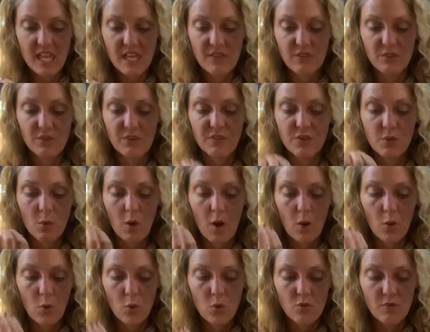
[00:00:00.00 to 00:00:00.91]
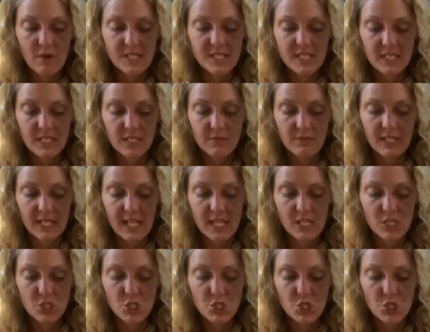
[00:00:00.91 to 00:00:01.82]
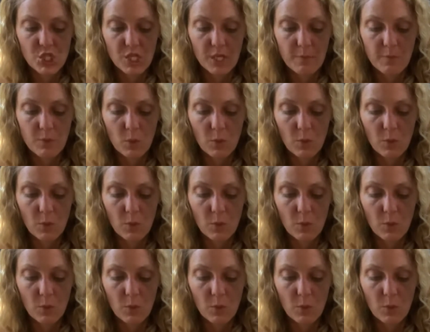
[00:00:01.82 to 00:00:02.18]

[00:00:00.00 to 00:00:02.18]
either if you are already in a relationship,